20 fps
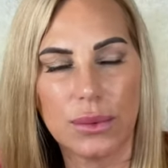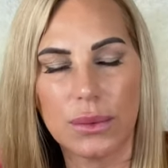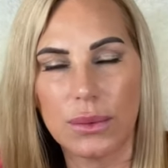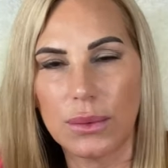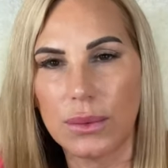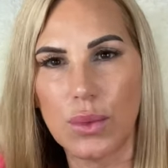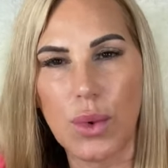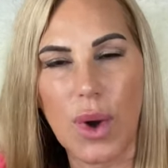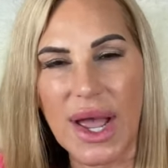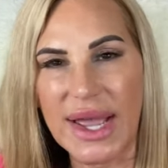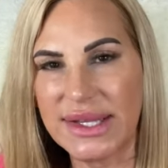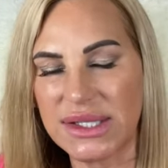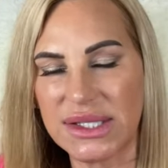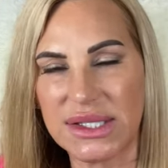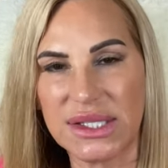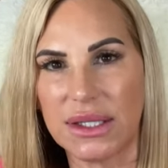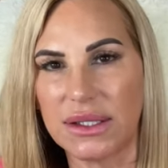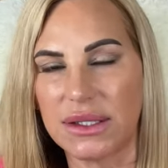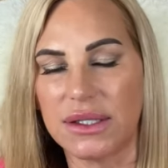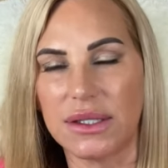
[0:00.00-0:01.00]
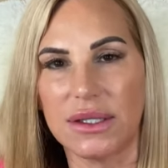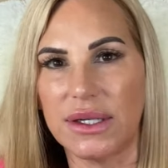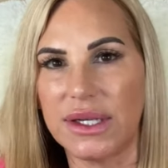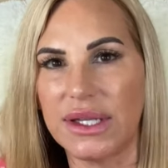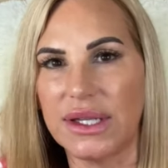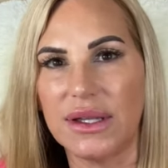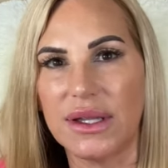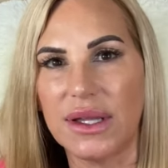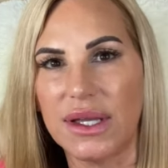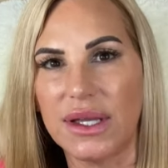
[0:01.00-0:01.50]
wine cellar,
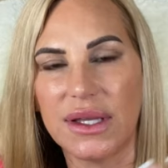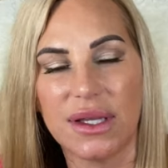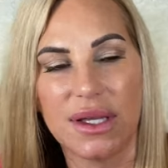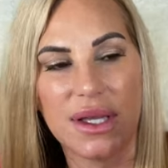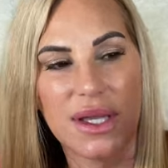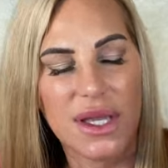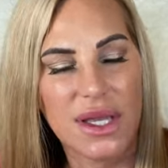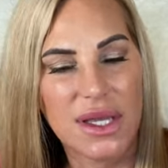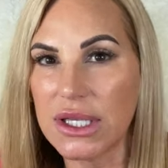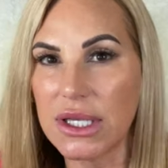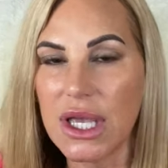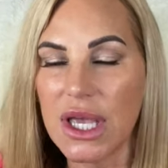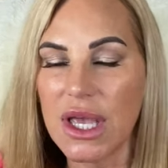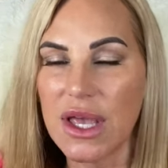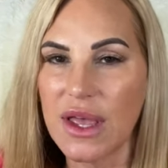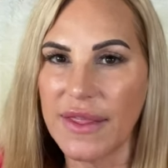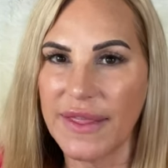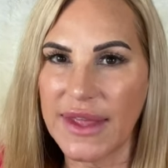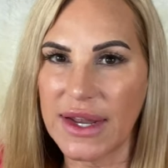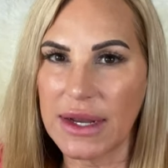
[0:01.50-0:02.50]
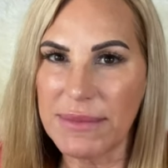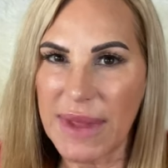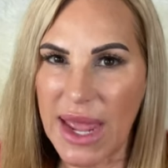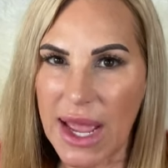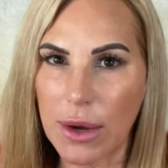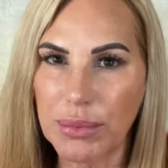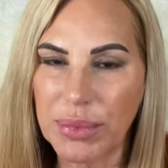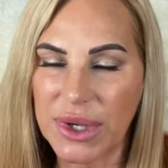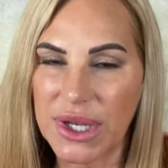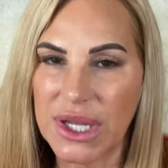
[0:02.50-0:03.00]
and the, that I'm
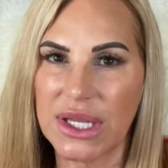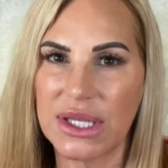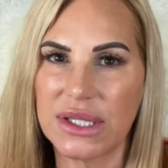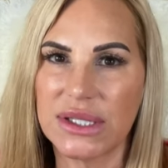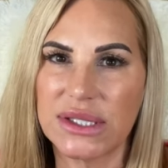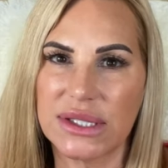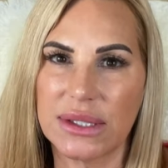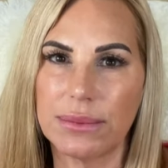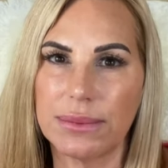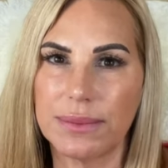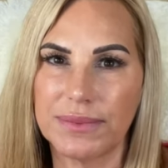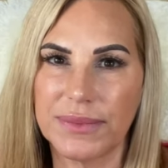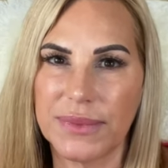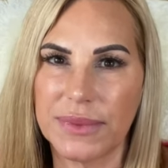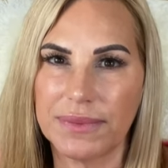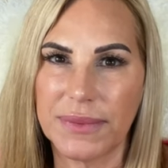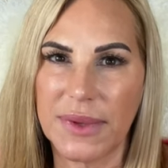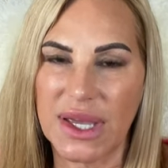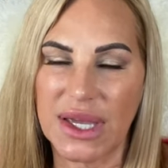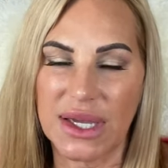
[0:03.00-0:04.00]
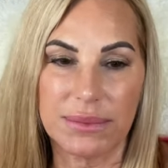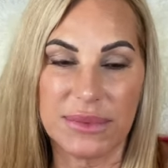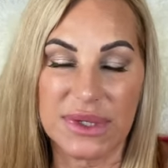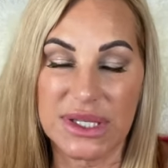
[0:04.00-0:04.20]
now putting in some um,